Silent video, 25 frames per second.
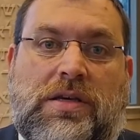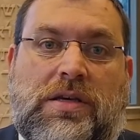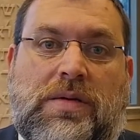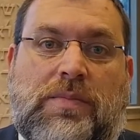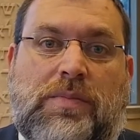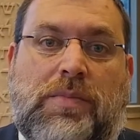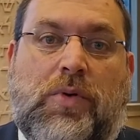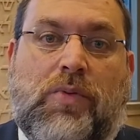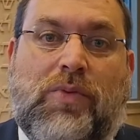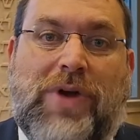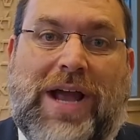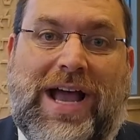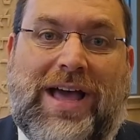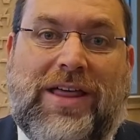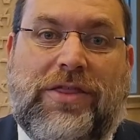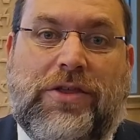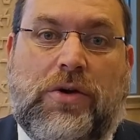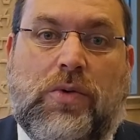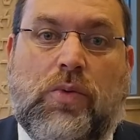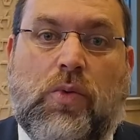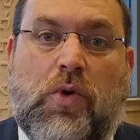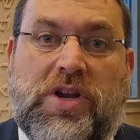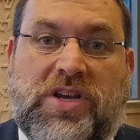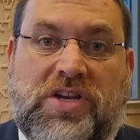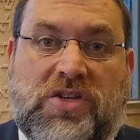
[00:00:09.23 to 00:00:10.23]
but
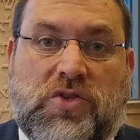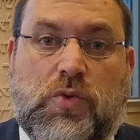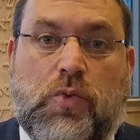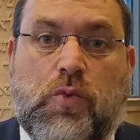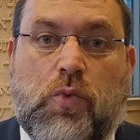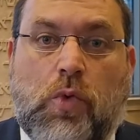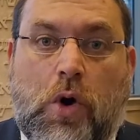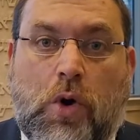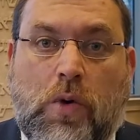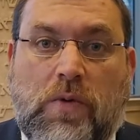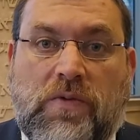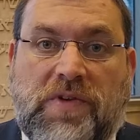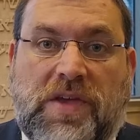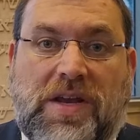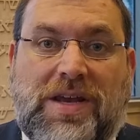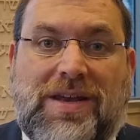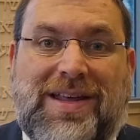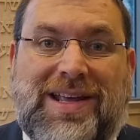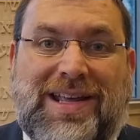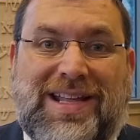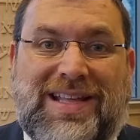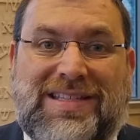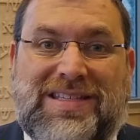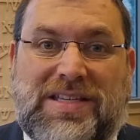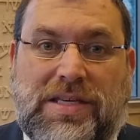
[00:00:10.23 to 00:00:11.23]
rather what is woven
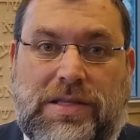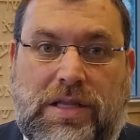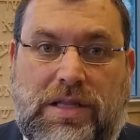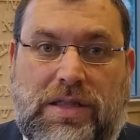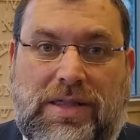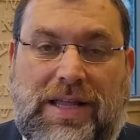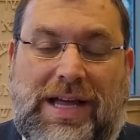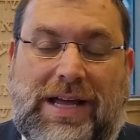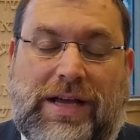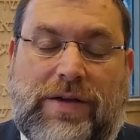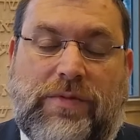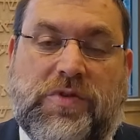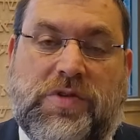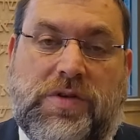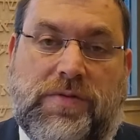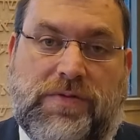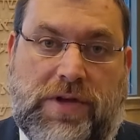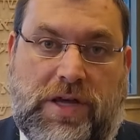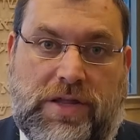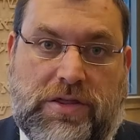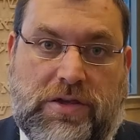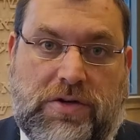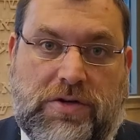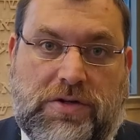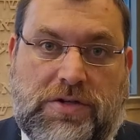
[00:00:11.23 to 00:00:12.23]
into the lives of
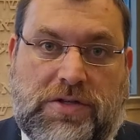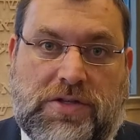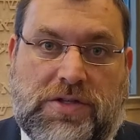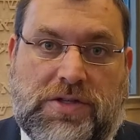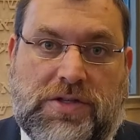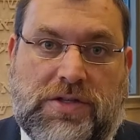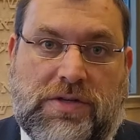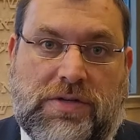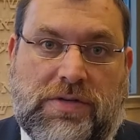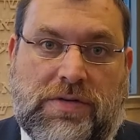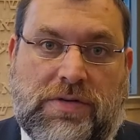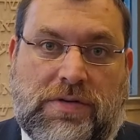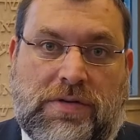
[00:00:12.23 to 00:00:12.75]
others.